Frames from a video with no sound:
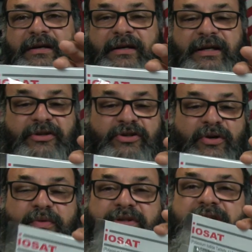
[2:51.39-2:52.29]
An
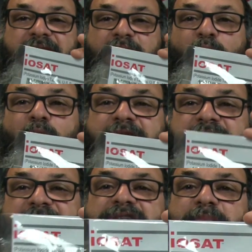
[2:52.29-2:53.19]
adult would take one
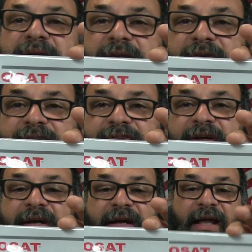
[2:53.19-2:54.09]
of these pills
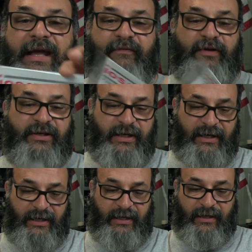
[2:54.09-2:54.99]
every
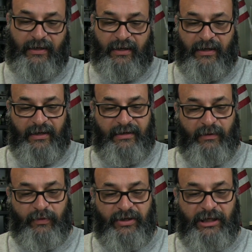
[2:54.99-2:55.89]
day, and
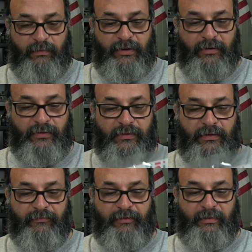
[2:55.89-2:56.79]
that would keep you
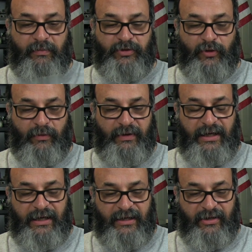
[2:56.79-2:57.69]
from
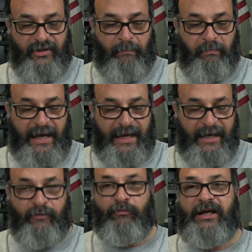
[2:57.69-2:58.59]
absorbing any of the
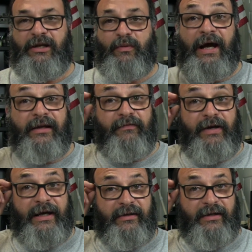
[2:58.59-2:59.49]
bad radioactive
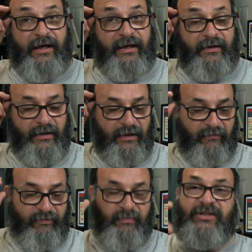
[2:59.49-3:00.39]
iodine
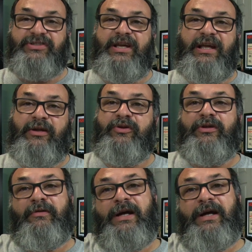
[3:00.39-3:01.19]
from, let's say, a nuclear